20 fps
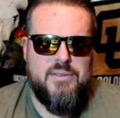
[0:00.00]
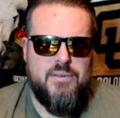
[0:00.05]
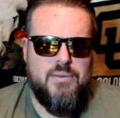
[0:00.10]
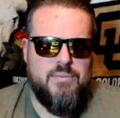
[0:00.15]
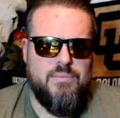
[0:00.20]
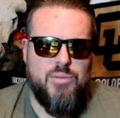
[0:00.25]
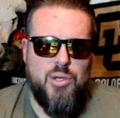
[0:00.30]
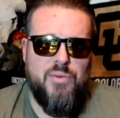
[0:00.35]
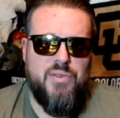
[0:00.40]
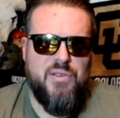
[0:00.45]

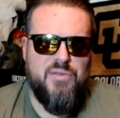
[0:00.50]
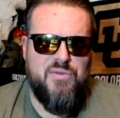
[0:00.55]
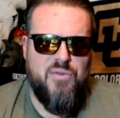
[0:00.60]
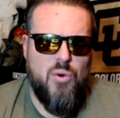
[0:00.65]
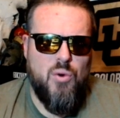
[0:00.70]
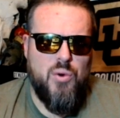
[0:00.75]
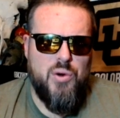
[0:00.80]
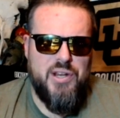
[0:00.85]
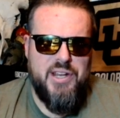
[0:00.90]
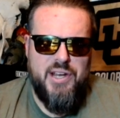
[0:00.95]
Moving
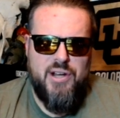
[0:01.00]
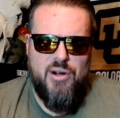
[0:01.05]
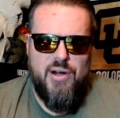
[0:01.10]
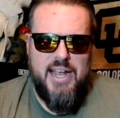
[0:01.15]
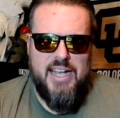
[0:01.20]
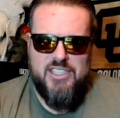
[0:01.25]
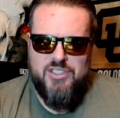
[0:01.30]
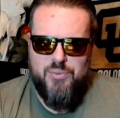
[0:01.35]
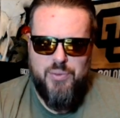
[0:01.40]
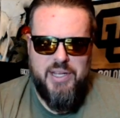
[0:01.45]
forward here
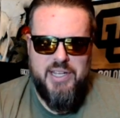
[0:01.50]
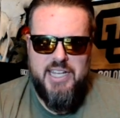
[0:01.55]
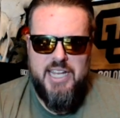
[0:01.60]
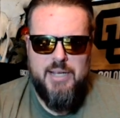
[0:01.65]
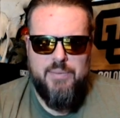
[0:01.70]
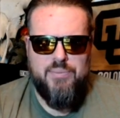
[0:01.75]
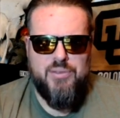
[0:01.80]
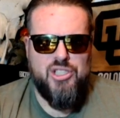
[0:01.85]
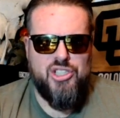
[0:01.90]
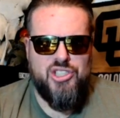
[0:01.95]
as we
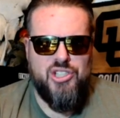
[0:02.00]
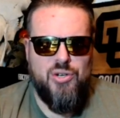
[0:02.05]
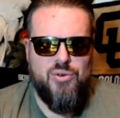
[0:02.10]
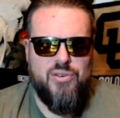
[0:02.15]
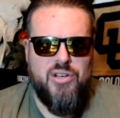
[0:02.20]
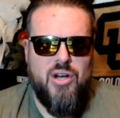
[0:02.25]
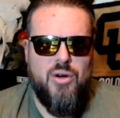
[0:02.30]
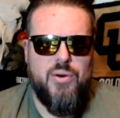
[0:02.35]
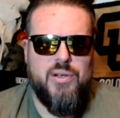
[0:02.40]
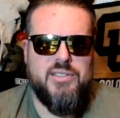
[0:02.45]
keep the show
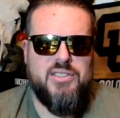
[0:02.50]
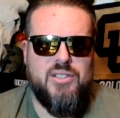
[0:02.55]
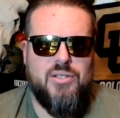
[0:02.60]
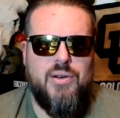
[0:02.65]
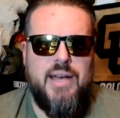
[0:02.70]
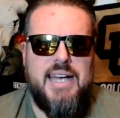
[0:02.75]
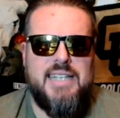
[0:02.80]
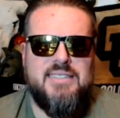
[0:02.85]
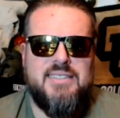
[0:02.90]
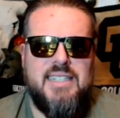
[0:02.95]
going.
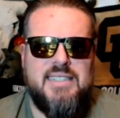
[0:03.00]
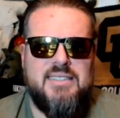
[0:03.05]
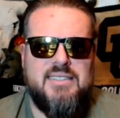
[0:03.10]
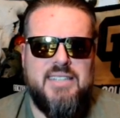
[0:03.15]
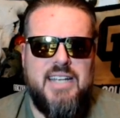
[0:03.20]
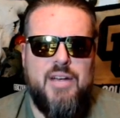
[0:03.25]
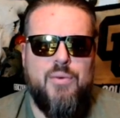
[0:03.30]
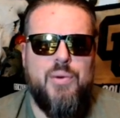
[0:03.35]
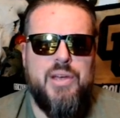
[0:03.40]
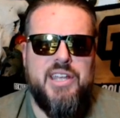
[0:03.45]
So as they
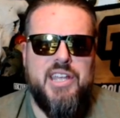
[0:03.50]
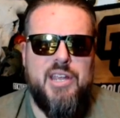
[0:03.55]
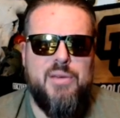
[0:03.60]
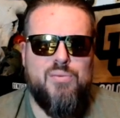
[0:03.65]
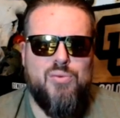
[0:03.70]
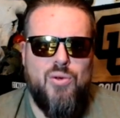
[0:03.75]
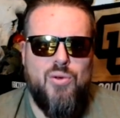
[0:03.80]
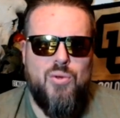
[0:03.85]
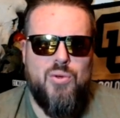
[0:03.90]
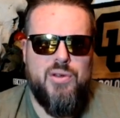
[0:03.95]
say, we
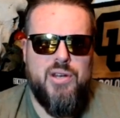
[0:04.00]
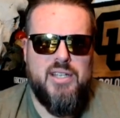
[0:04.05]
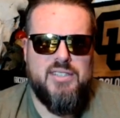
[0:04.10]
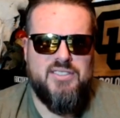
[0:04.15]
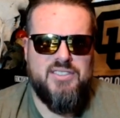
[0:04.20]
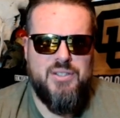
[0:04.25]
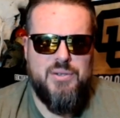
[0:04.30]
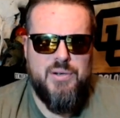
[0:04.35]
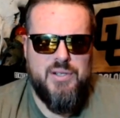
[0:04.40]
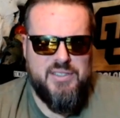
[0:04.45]
keep rolling on
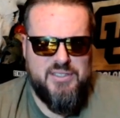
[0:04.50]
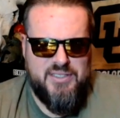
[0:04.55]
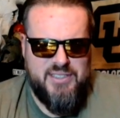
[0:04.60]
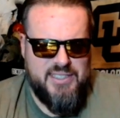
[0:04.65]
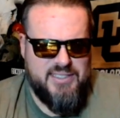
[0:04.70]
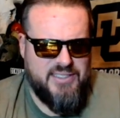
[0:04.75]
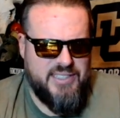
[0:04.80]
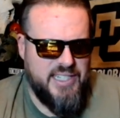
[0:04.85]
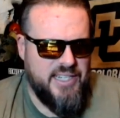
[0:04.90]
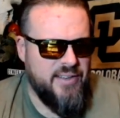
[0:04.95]
0 to
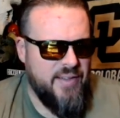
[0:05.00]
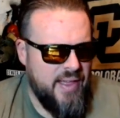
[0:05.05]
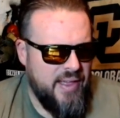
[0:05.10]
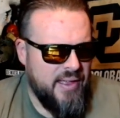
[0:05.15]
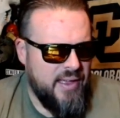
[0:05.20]
60.